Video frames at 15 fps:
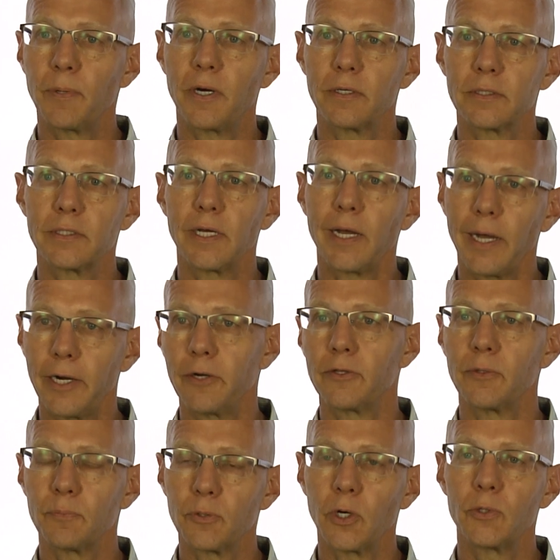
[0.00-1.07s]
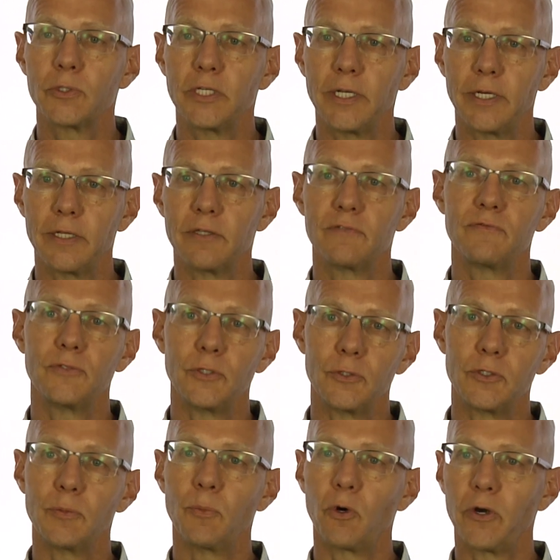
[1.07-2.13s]
part, the higher the protein in the
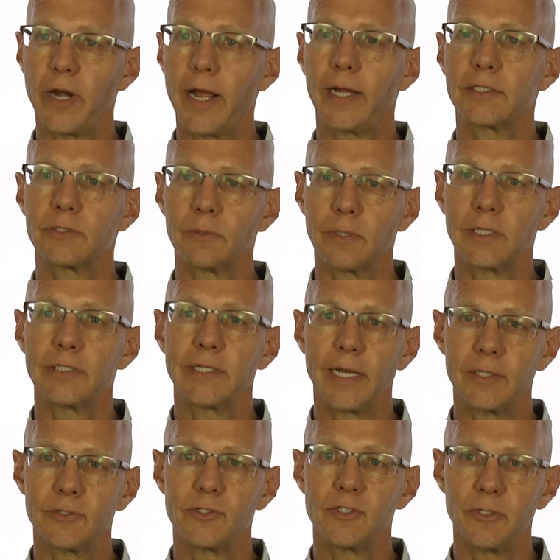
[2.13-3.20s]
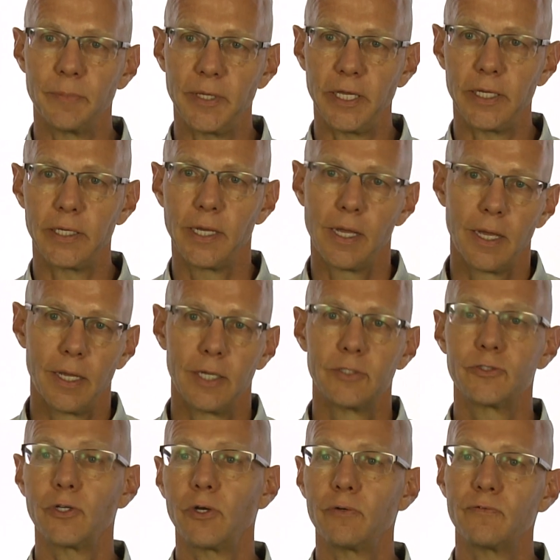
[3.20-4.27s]
food, the more natural it tends to be.
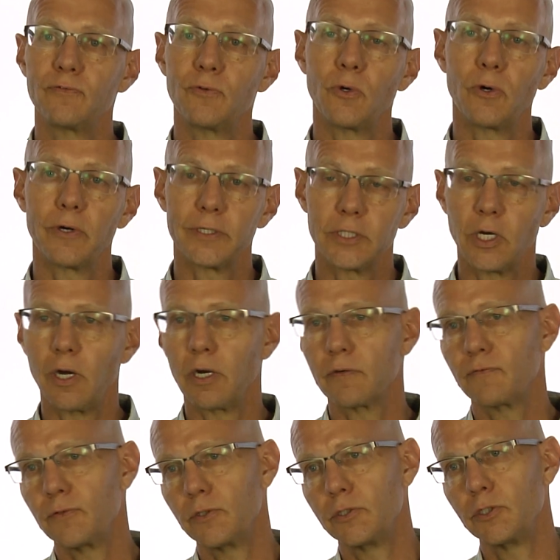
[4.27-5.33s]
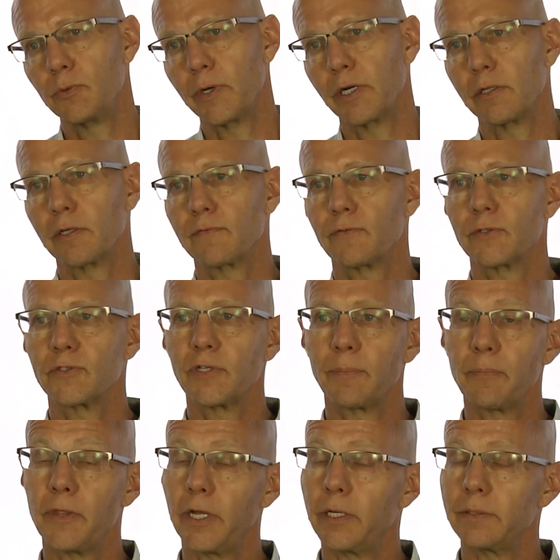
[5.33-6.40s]
So for dog food, you want to look for
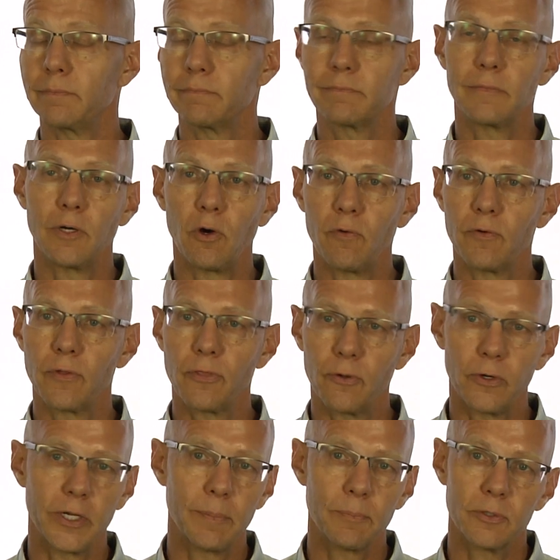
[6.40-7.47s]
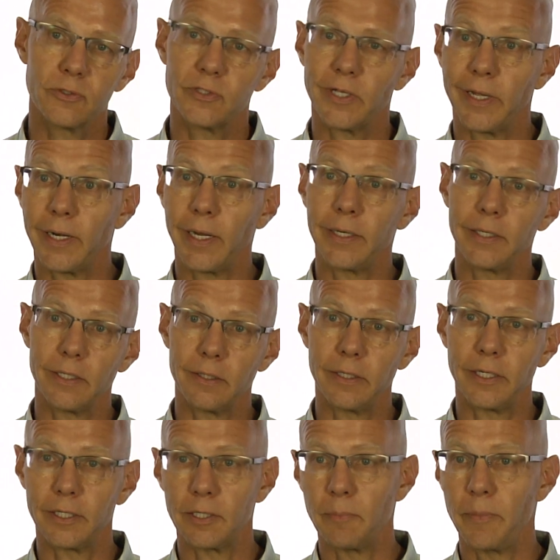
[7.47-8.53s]
something over 30%,
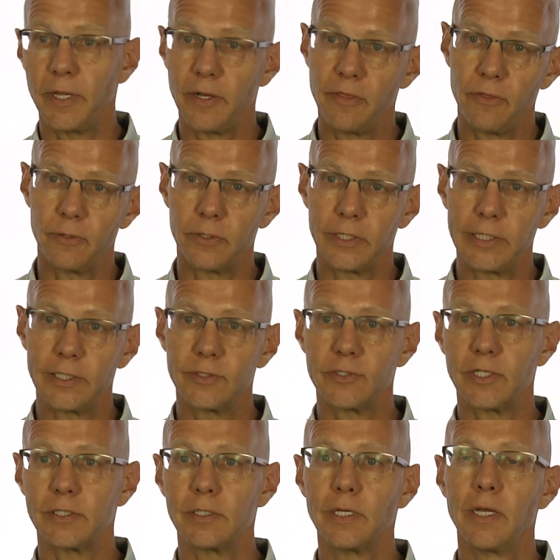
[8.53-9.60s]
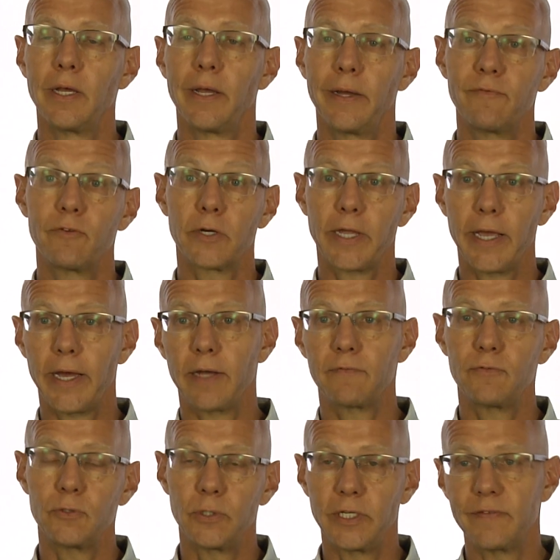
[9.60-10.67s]
ideally in the mid-30s, and for
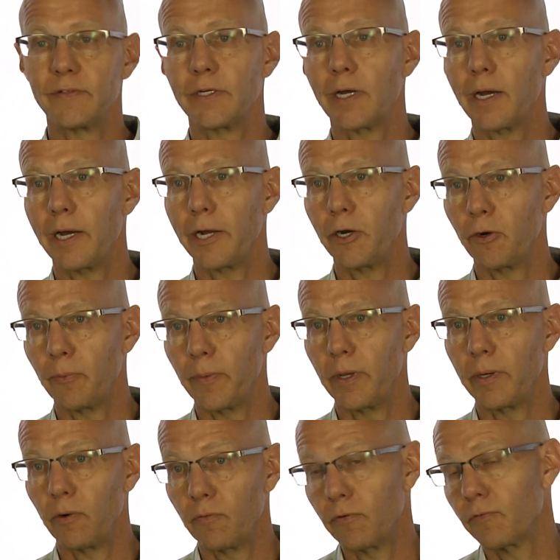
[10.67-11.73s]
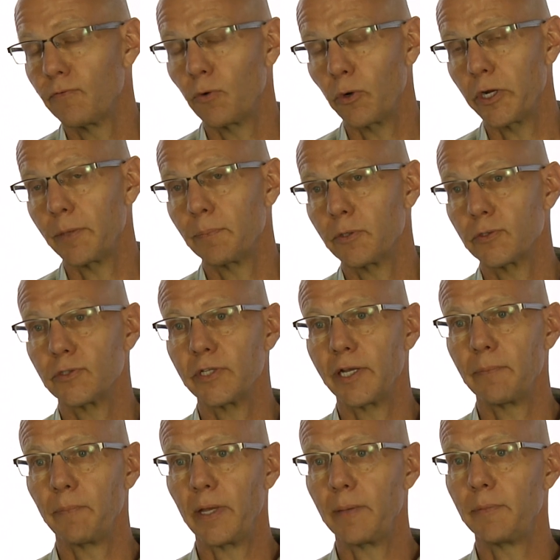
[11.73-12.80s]
cat food, even higher, over
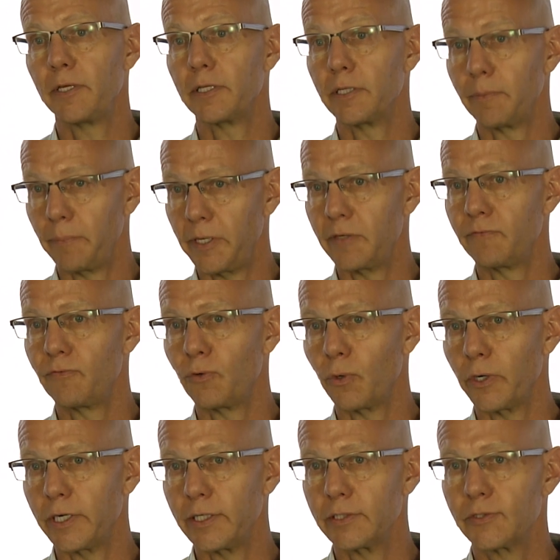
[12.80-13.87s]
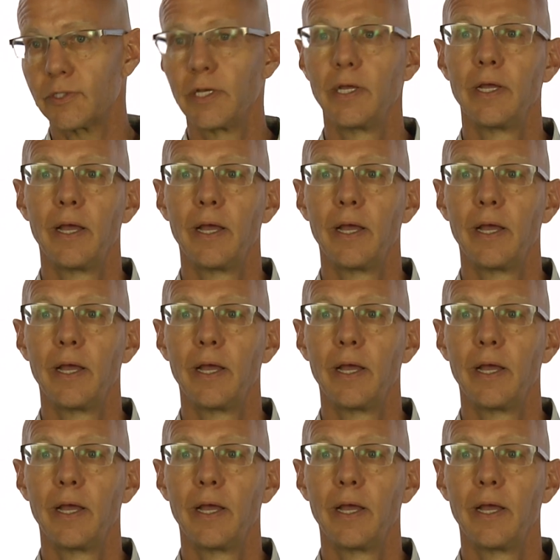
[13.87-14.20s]
40%, maybe in the mid-40s.